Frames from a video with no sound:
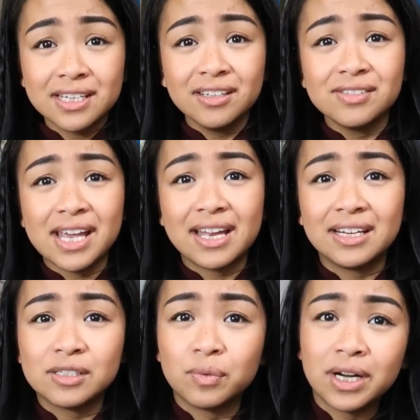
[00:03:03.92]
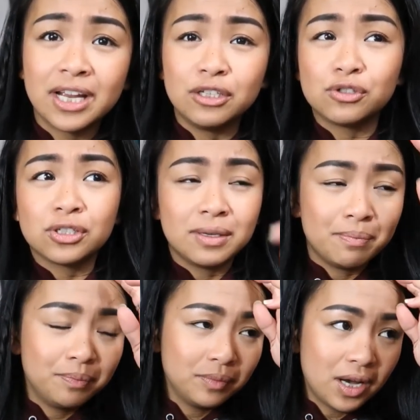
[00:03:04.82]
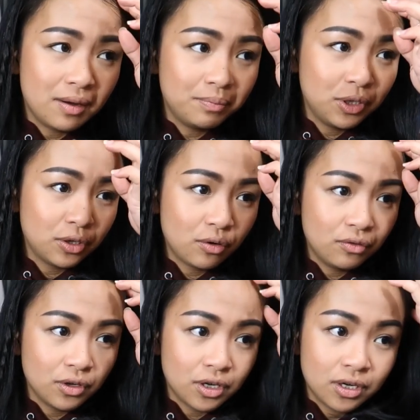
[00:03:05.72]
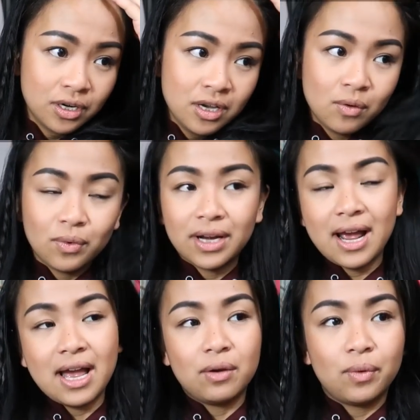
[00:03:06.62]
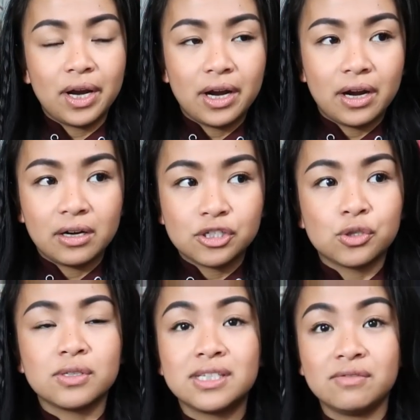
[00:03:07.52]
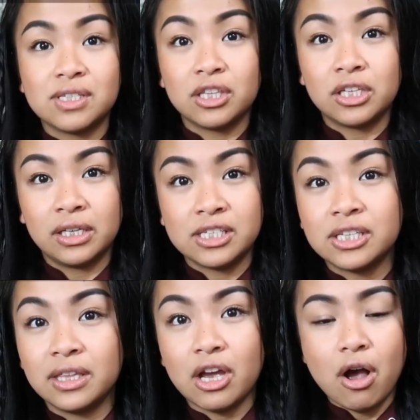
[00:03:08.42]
sleeves, and it's what I usually put over when I wear short sleeves into the